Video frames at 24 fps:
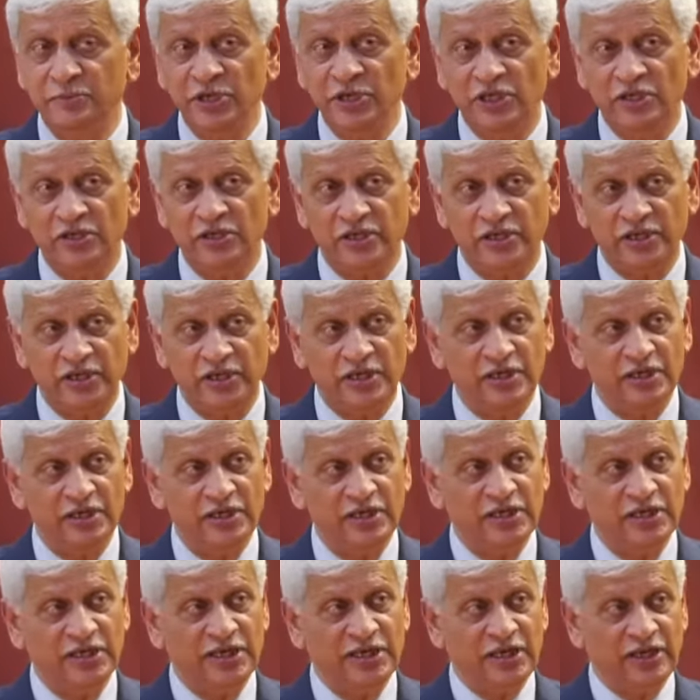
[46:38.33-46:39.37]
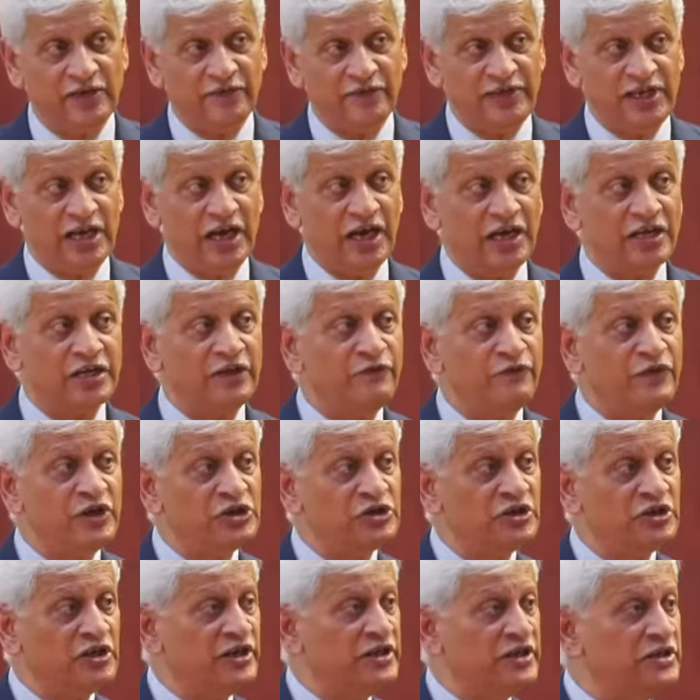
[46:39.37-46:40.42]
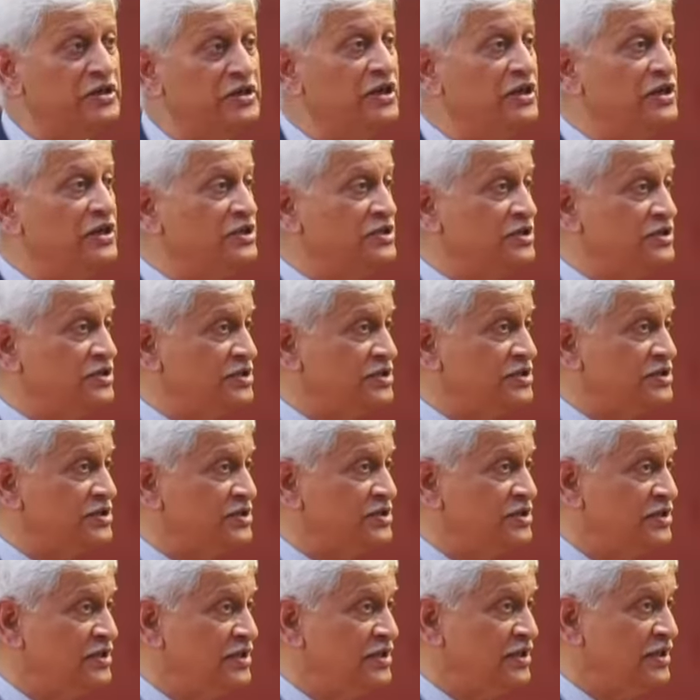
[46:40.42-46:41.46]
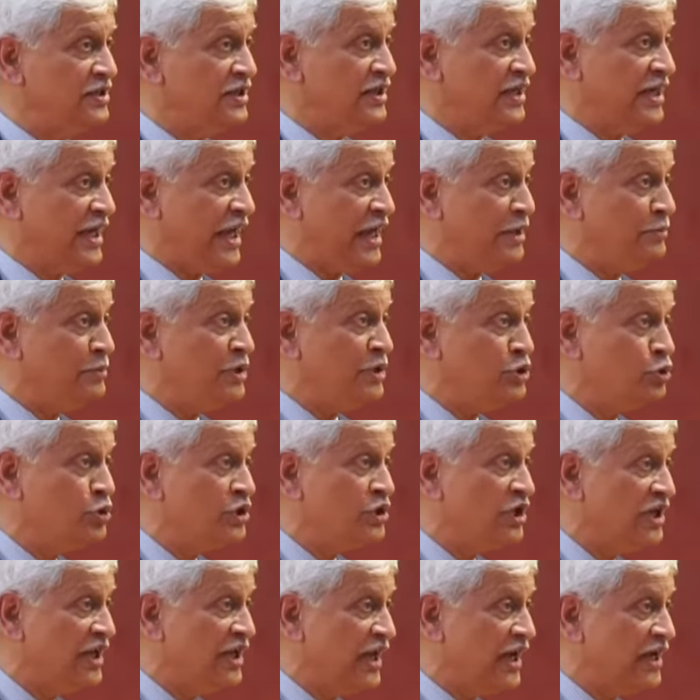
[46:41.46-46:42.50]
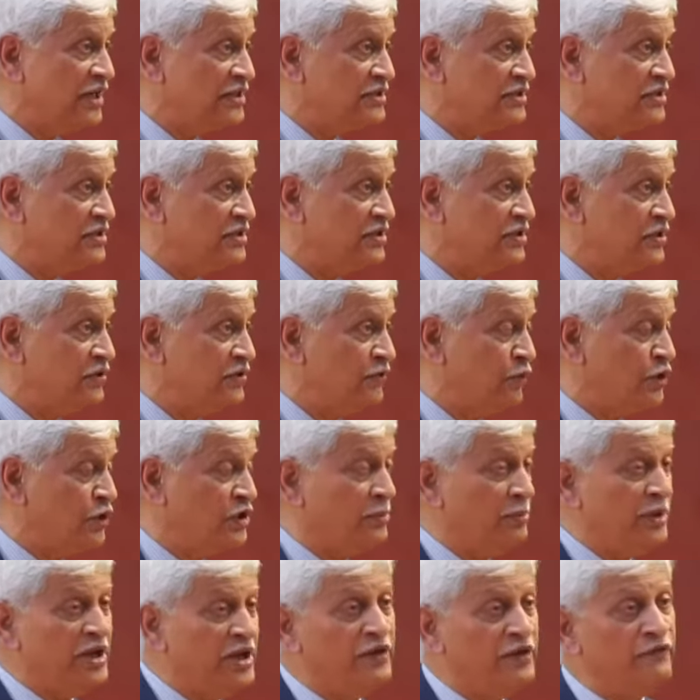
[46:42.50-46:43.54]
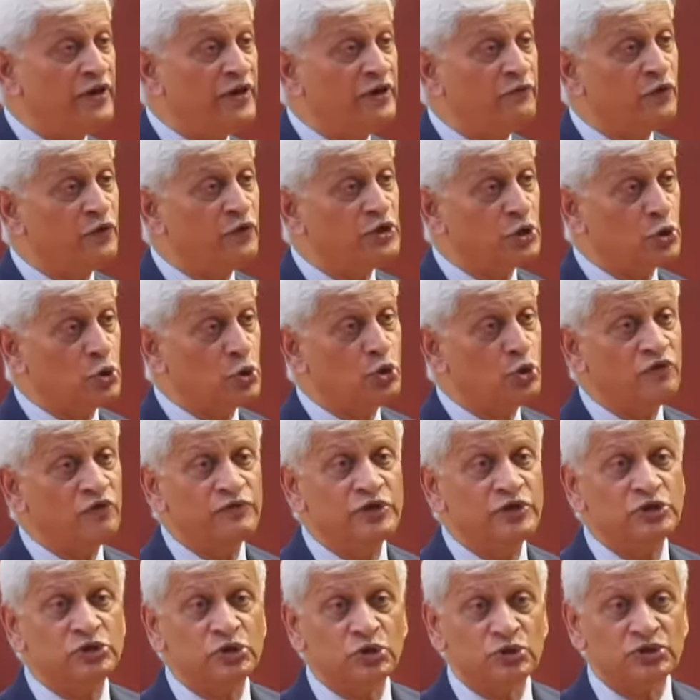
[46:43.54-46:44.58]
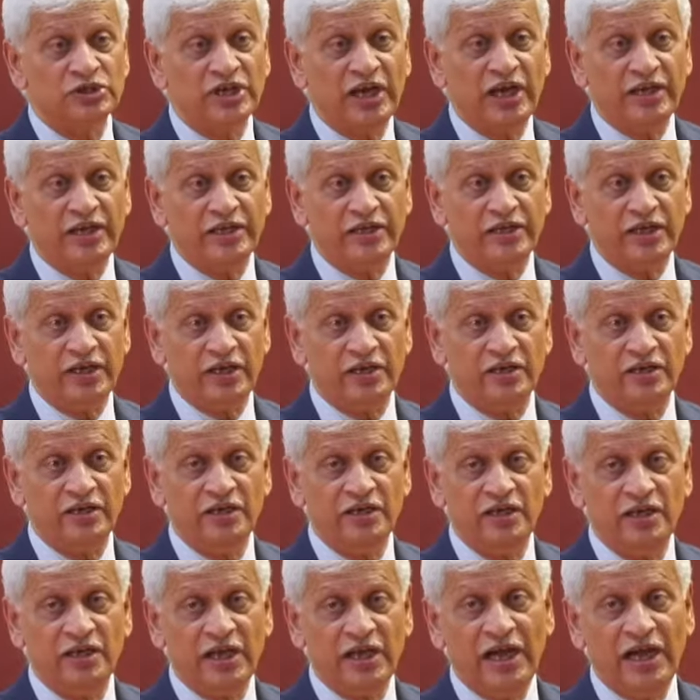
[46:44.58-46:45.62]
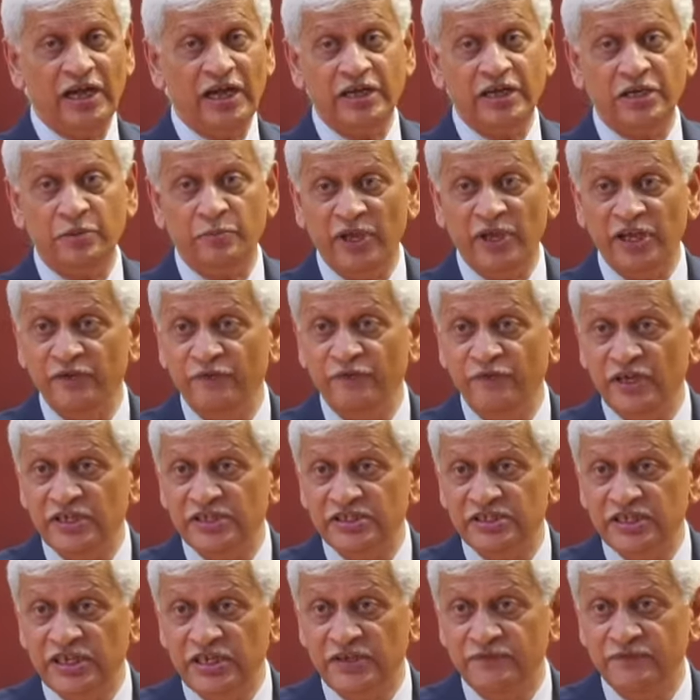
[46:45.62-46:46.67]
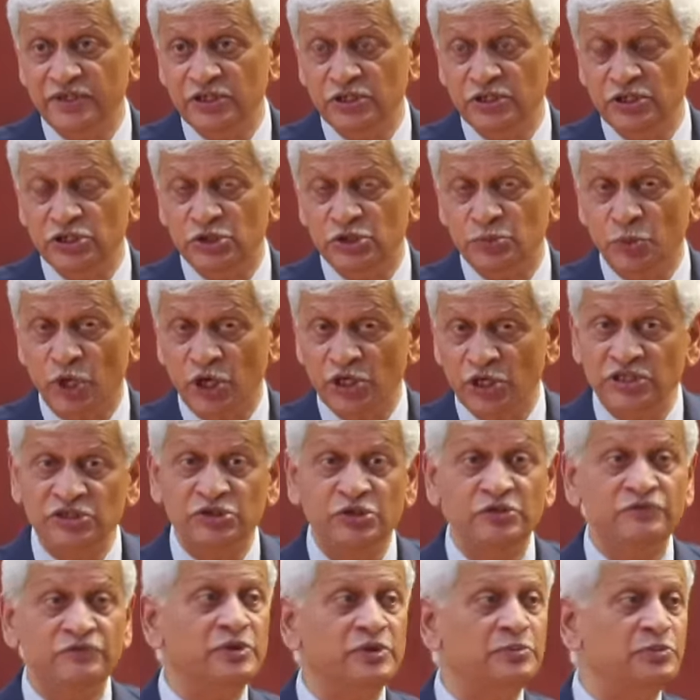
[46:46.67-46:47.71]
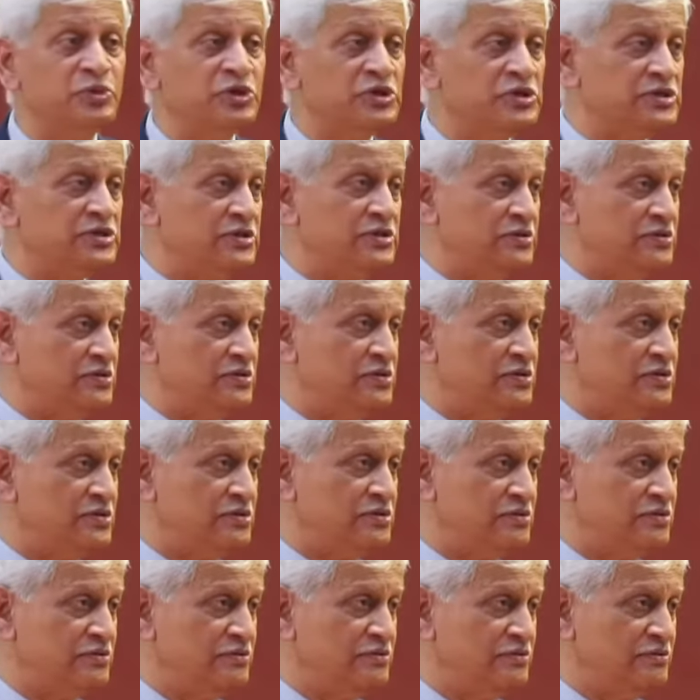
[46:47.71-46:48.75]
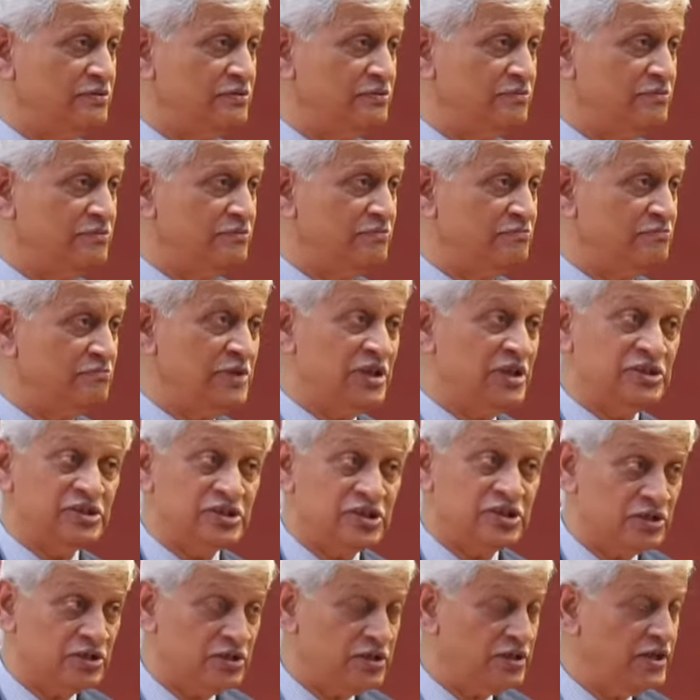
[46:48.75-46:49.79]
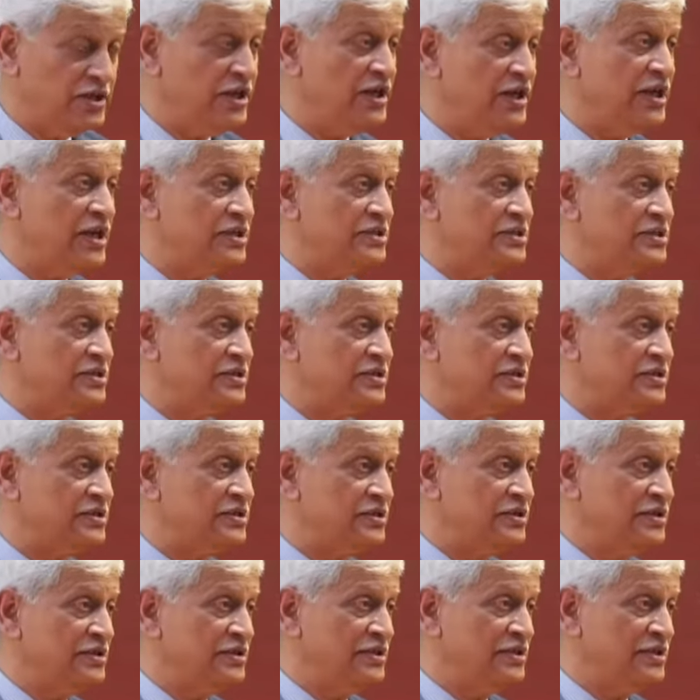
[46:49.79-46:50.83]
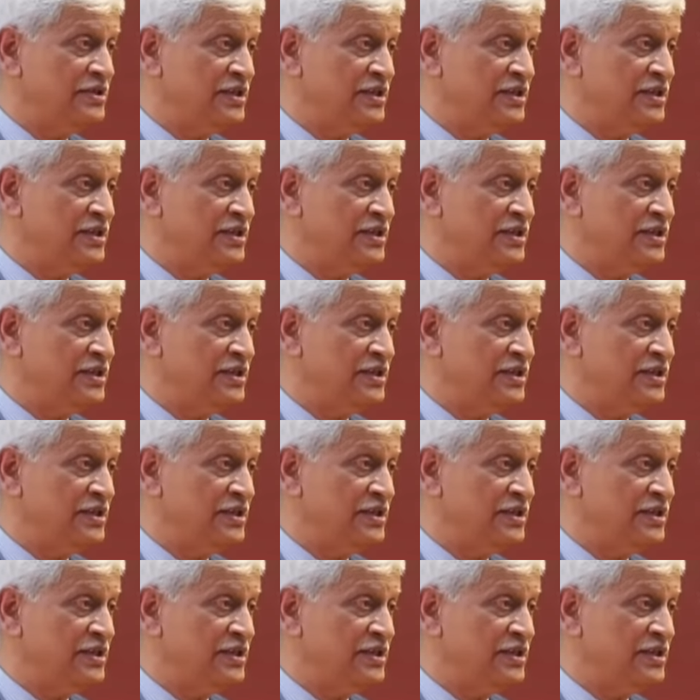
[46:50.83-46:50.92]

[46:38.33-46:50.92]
Similarly, if the artificial intelligence can be utilized for the benefit, for the good of the society, and it benefits even the smallest of the persons, then certainly yes.